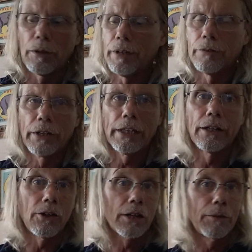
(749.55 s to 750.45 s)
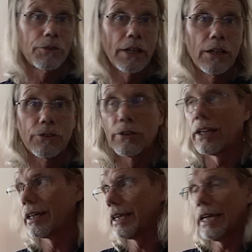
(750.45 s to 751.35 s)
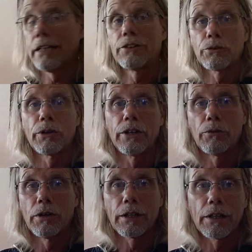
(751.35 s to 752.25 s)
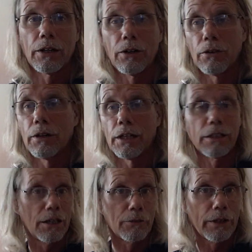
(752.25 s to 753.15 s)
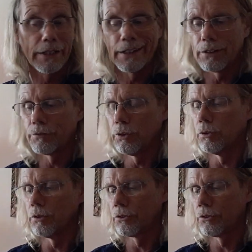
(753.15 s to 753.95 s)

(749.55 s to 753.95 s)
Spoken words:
I mean, really it all comes down to like getting to where you want to go and not running out of fuel.